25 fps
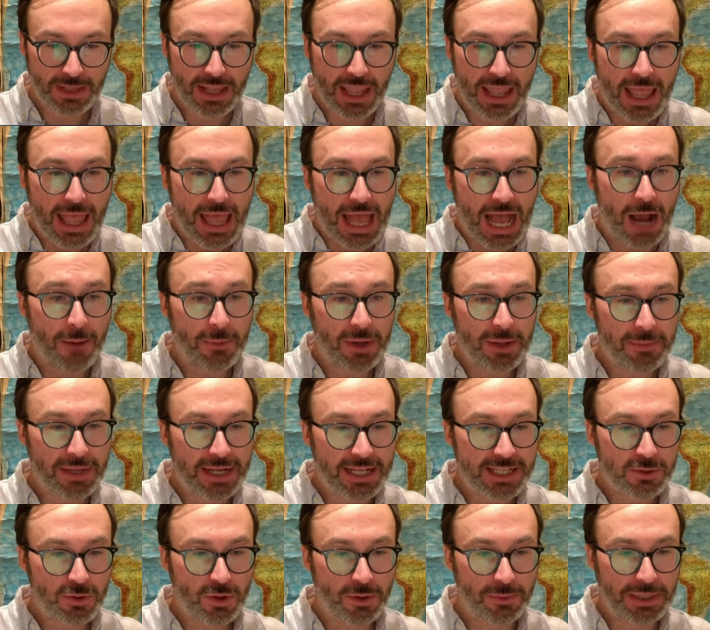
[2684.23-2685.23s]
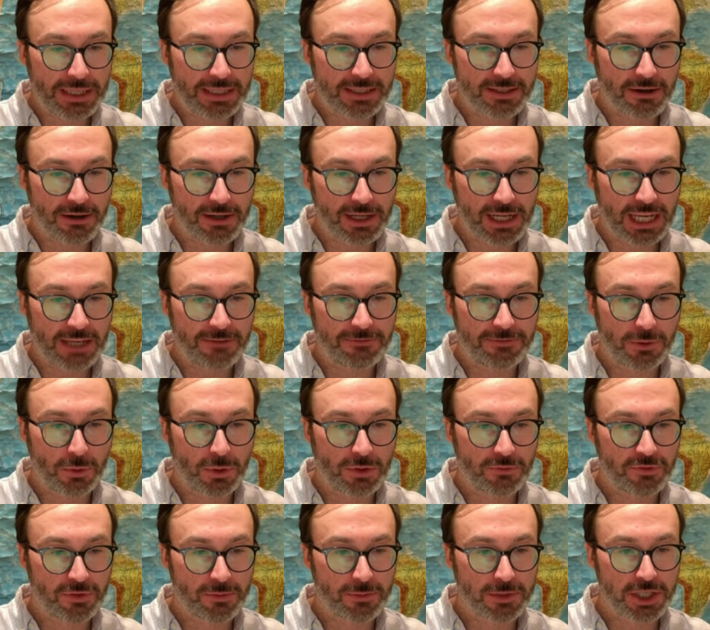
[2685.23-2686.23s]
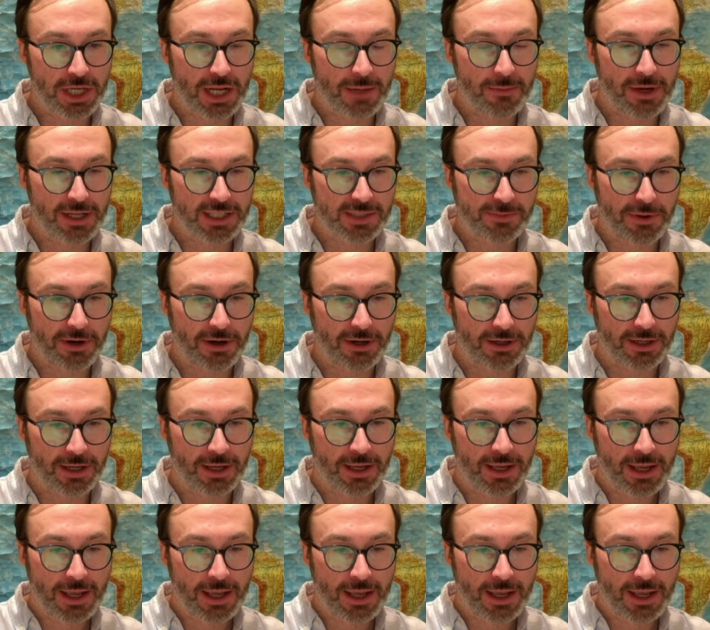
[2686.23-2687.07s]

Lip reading: How many minutes will be dark if viewing from Genmon's Park?